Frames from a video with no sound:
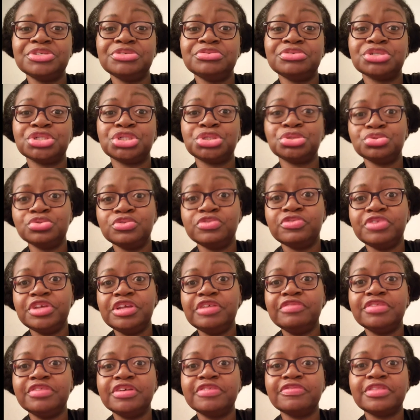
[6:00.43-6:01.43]
you the truth,
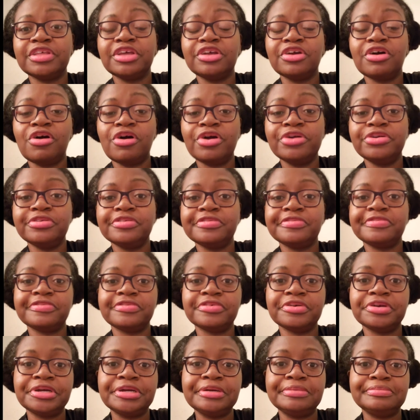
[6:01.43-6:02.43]
even if they are your
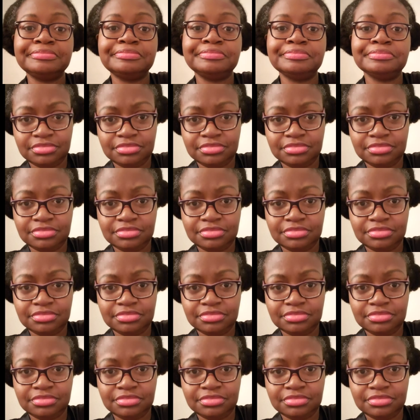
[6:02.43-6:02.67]
friend.